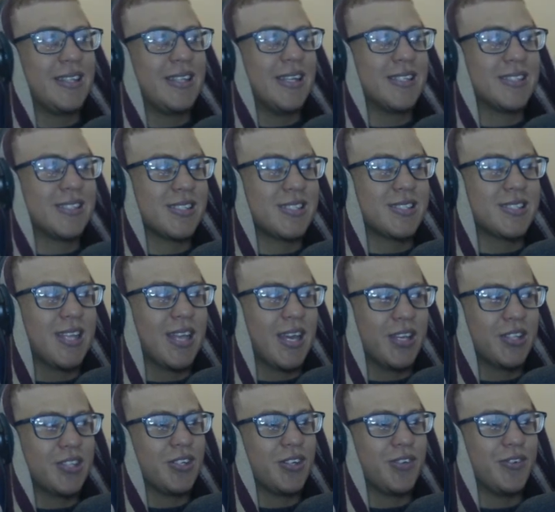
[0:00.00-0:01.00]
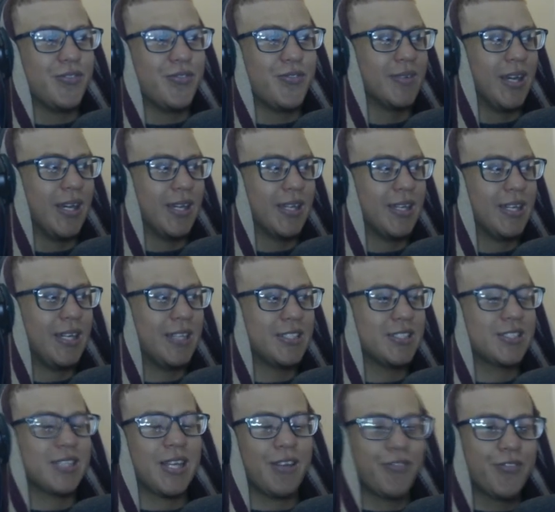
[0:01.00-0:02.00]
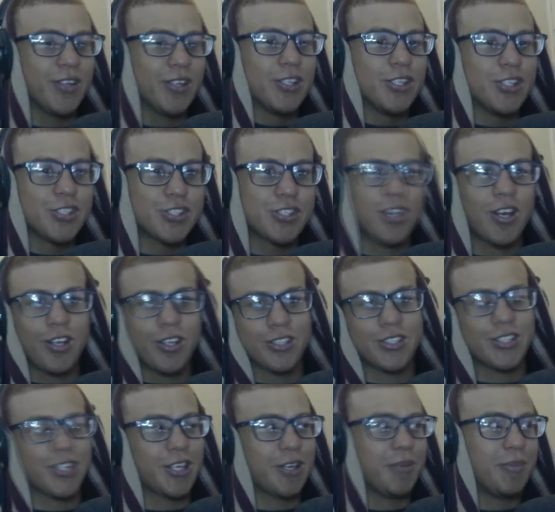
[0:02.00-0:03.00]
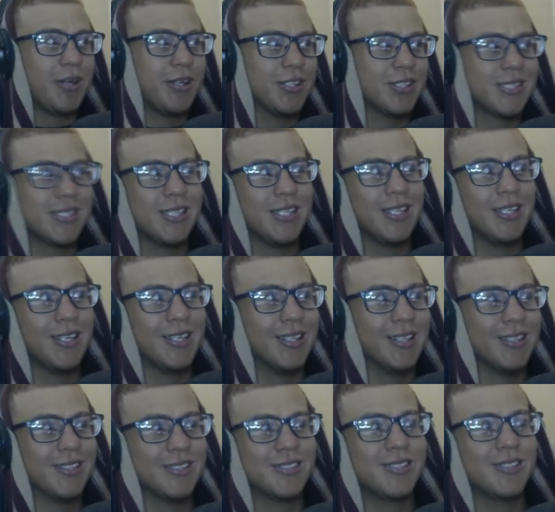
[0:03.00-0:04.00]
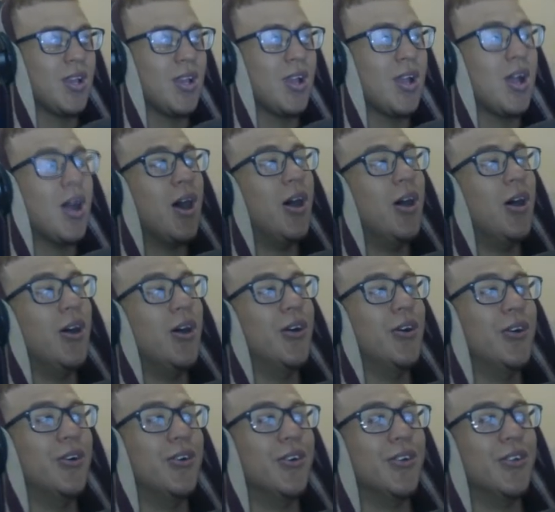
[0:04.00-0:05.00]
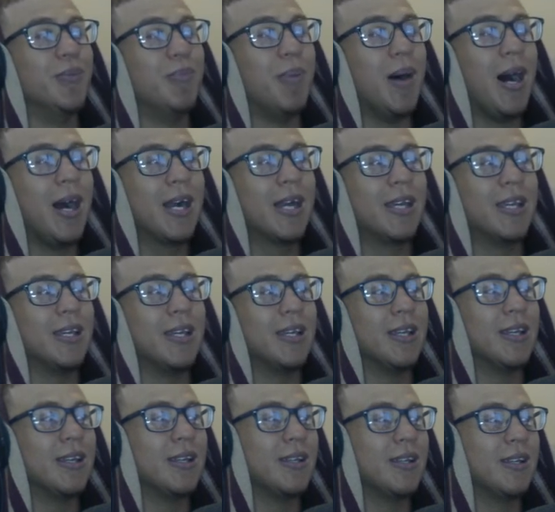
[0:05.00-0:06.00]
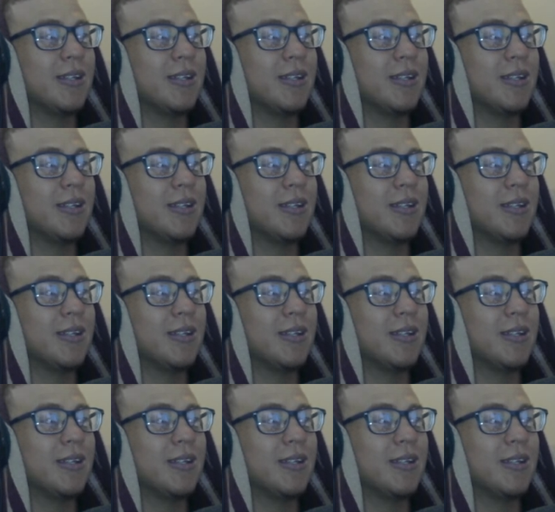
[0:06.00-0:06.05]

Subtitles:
There's a state of like, I feel nostalgic about seeing this. Oh, Buggy.